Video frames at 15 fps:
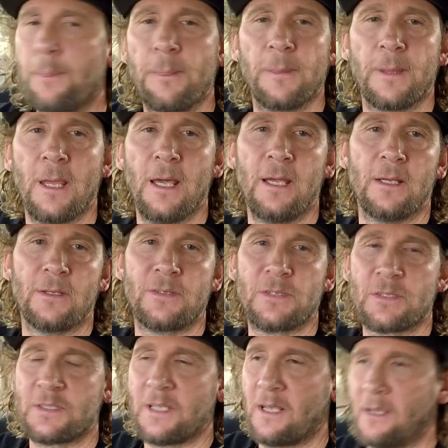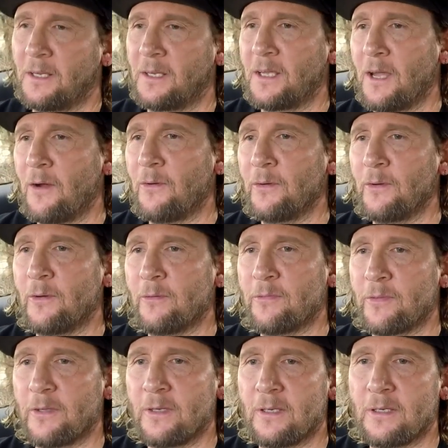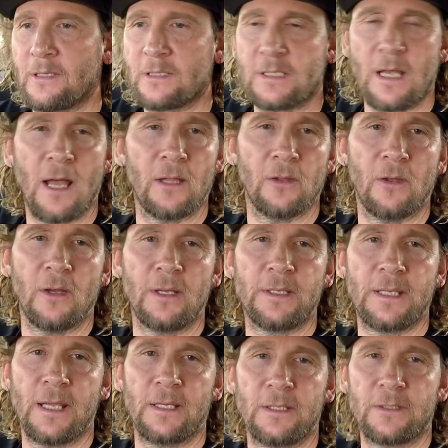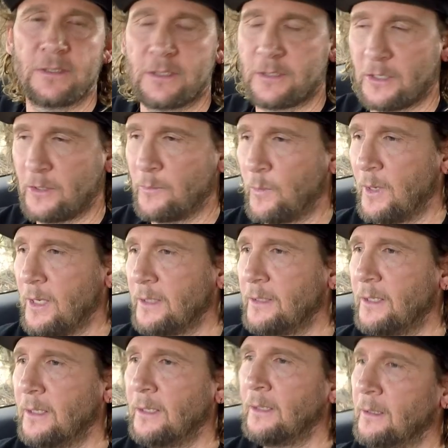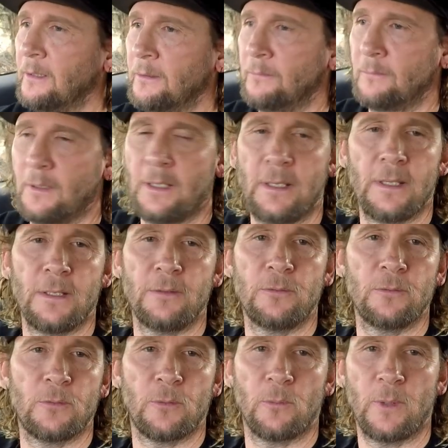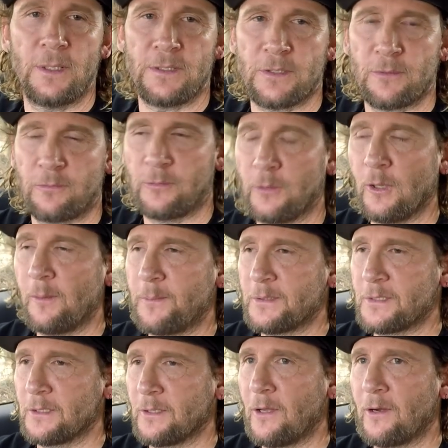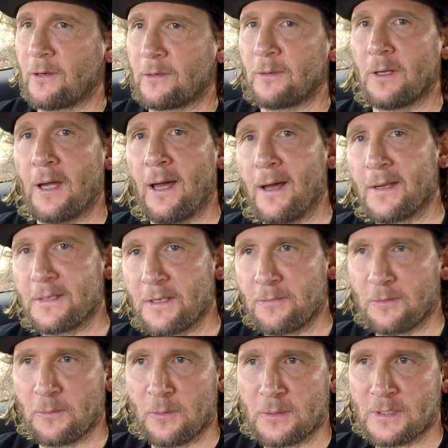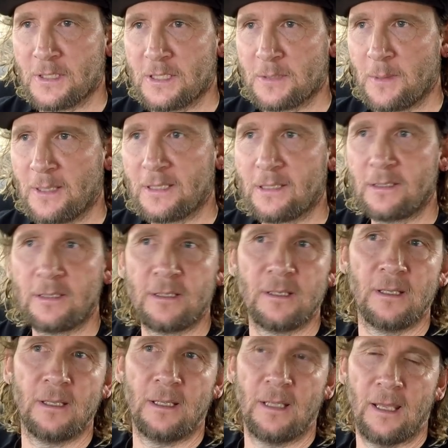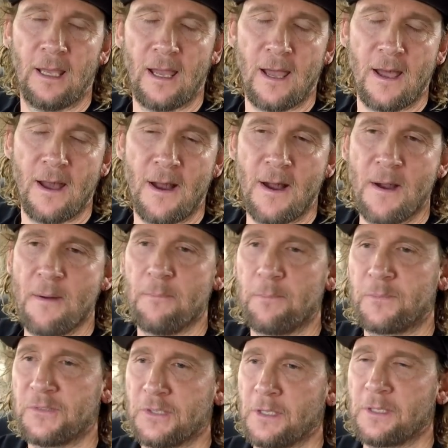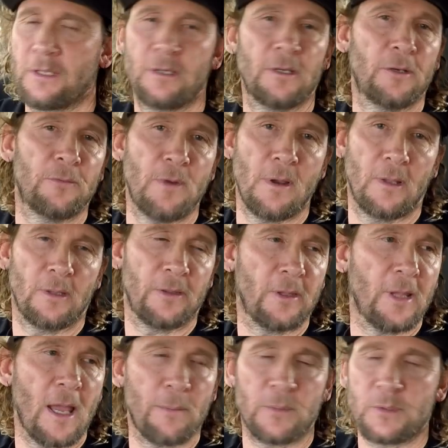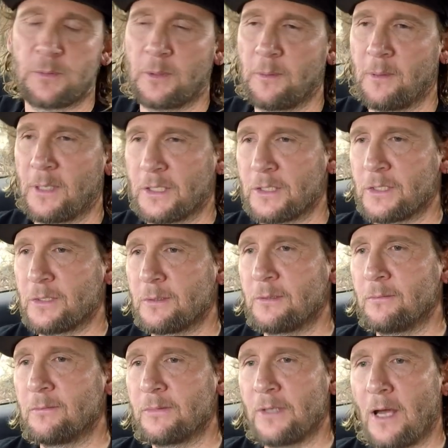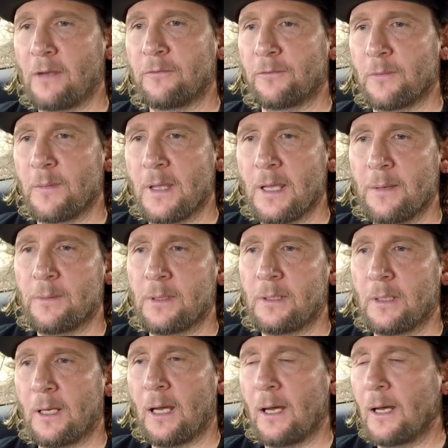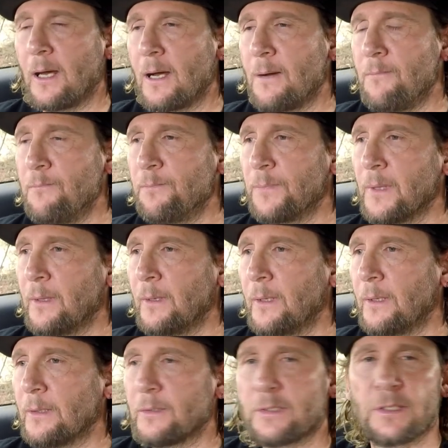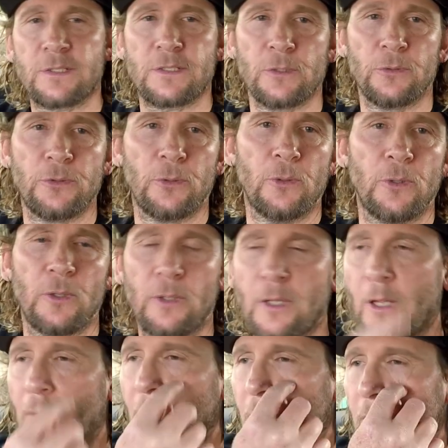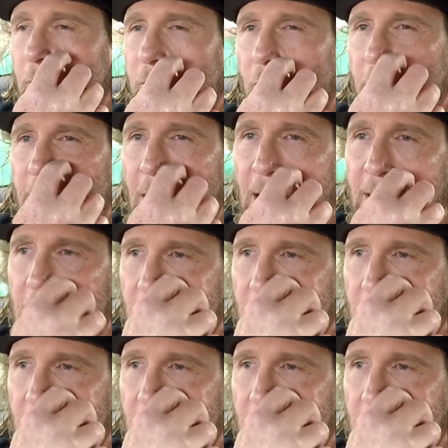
Yeah, just going off the start line down into turn 1 and went to full opposite lock. Definitely wasn't expecting it. So the lap was pretty much done from there, but to still do a 48